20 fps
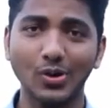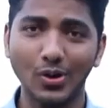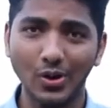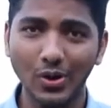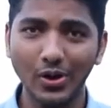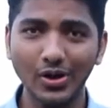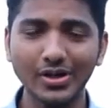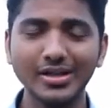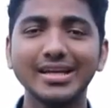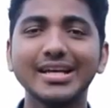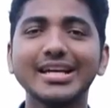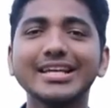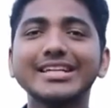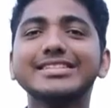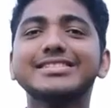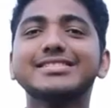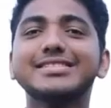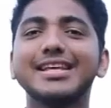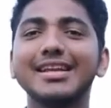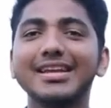or
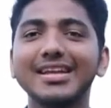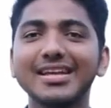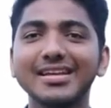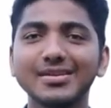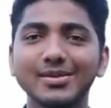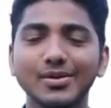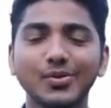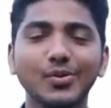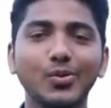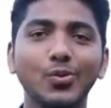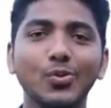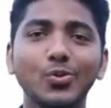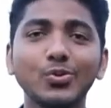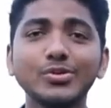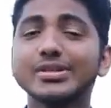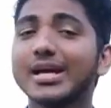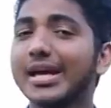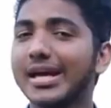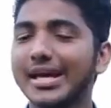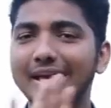selling a goods,